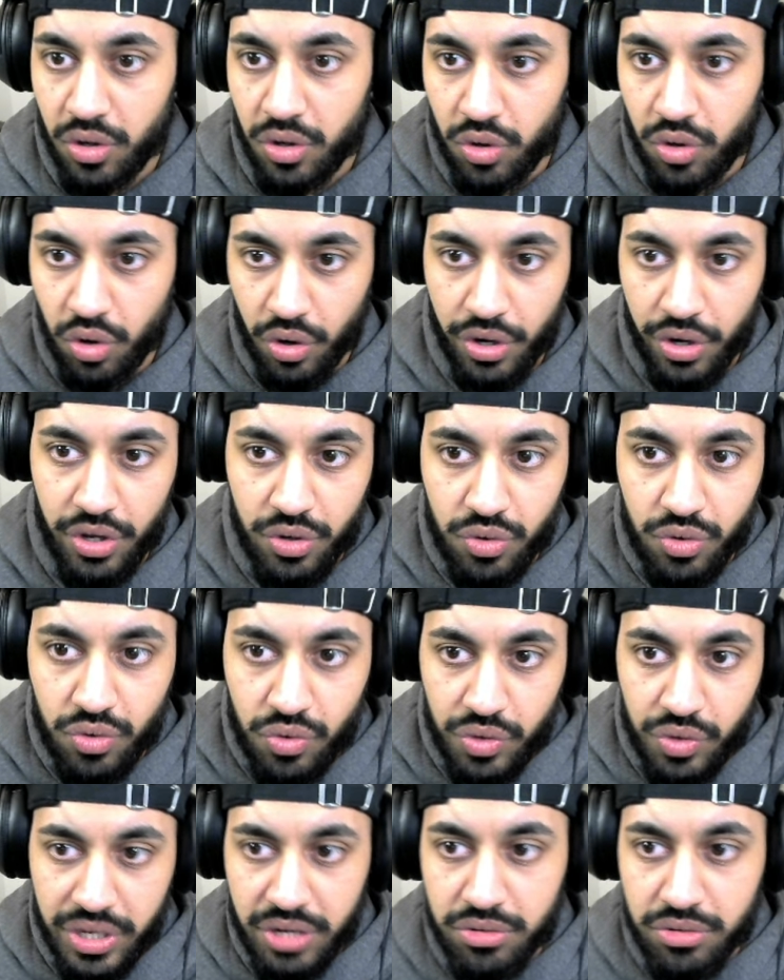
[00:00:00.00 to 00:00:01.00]

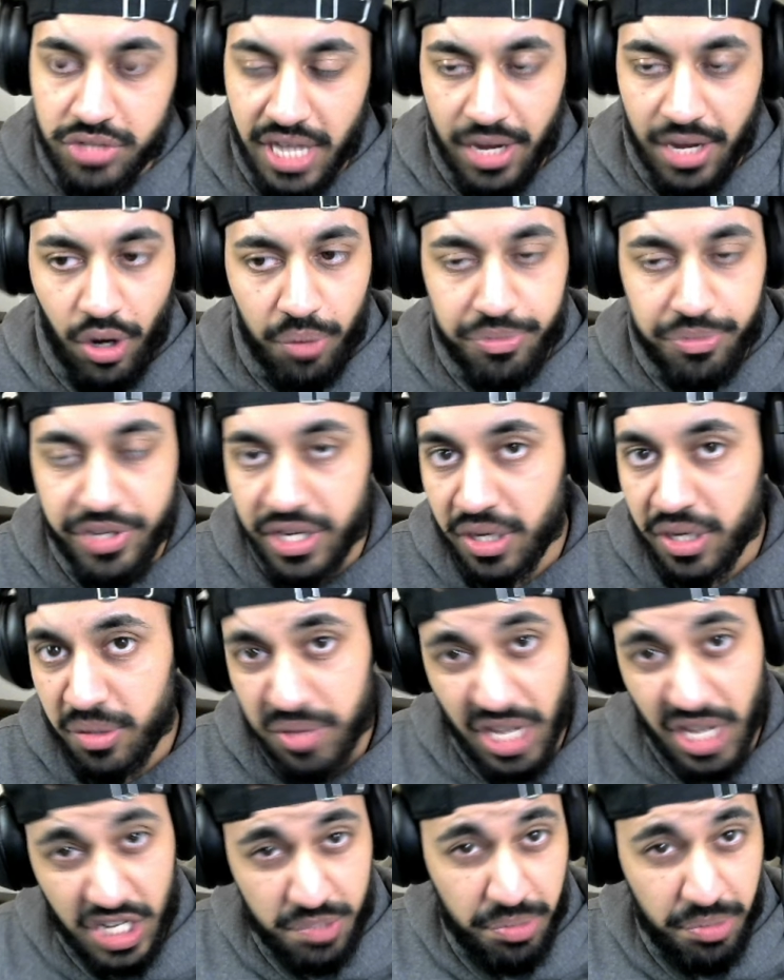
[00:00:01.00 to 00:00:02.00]
Choreo Eagle's Eye Optic,
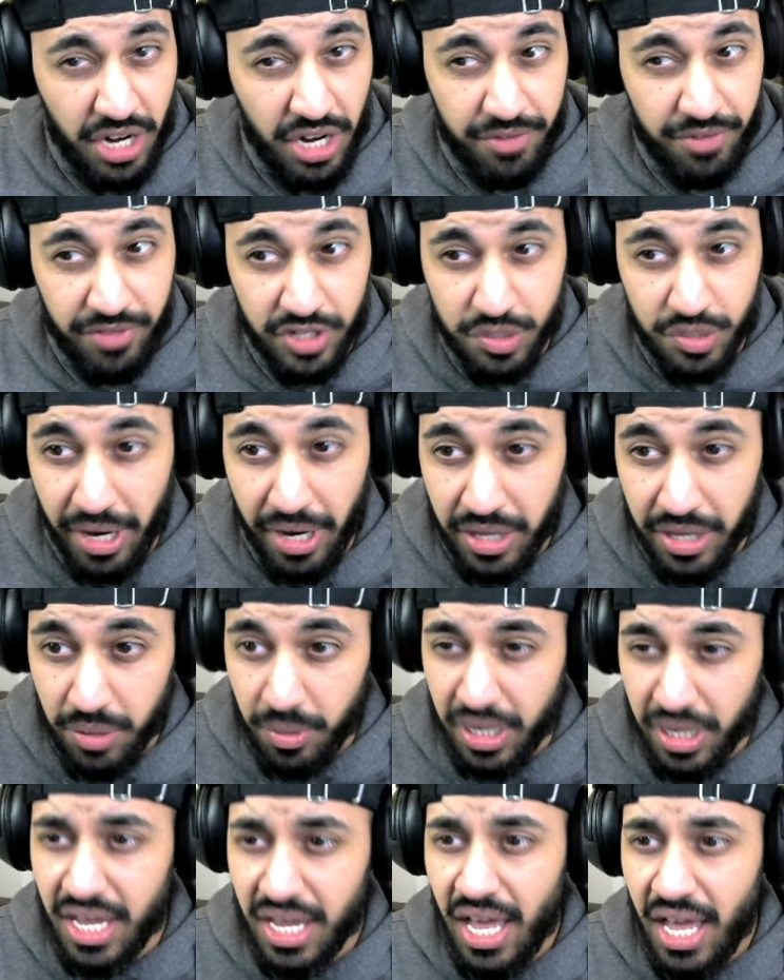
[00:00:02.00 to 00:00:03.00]
that's preference by the
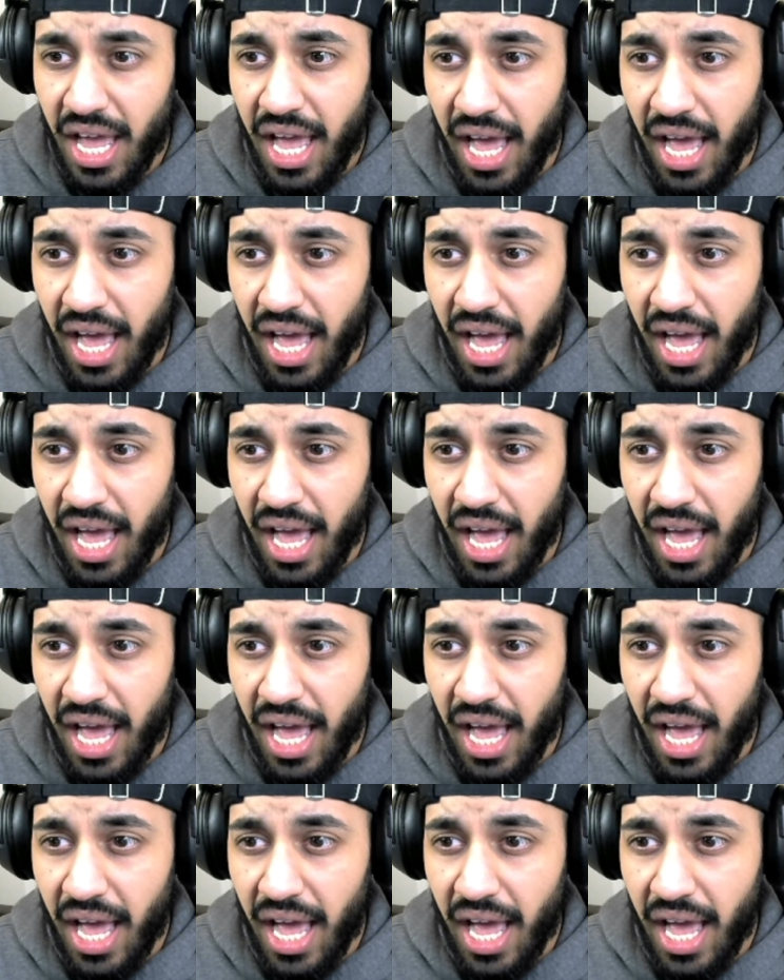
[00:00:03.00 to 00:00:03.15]
way,